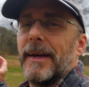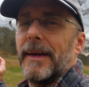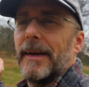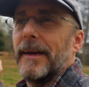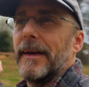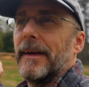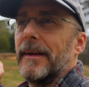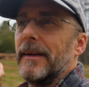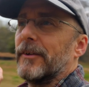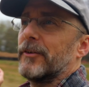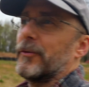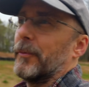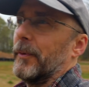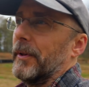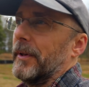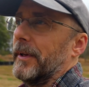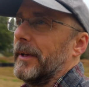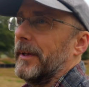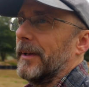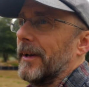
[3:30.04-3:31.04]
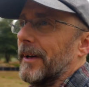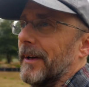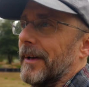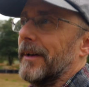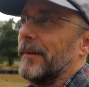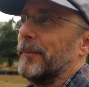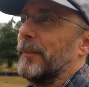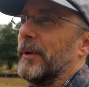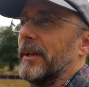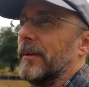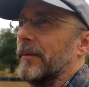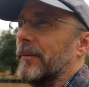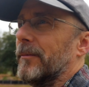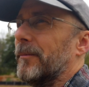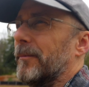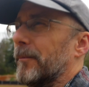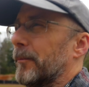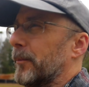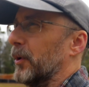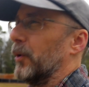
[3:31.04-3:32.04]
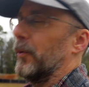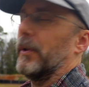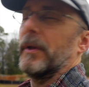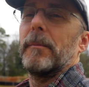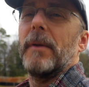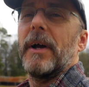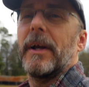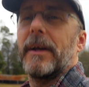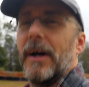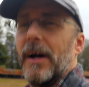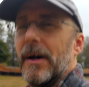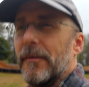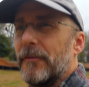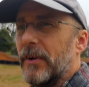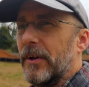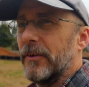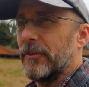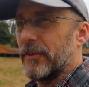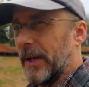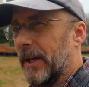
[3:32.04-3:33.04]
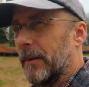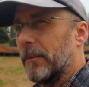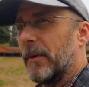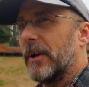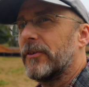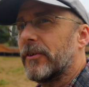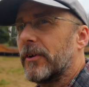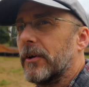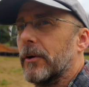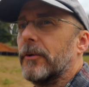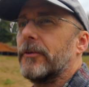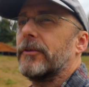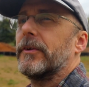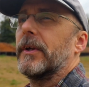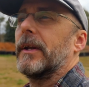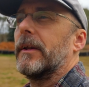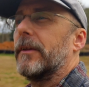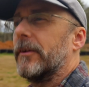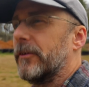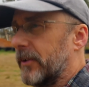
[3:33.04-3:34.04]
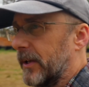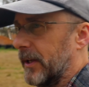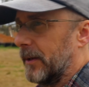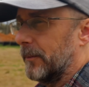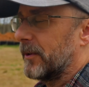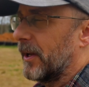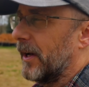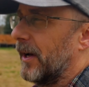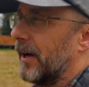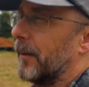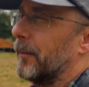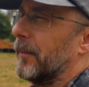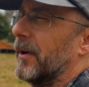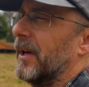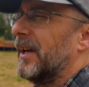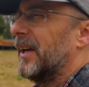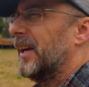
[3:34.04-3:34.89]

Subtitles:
and it's really been building my confidence and my skill set at the same time.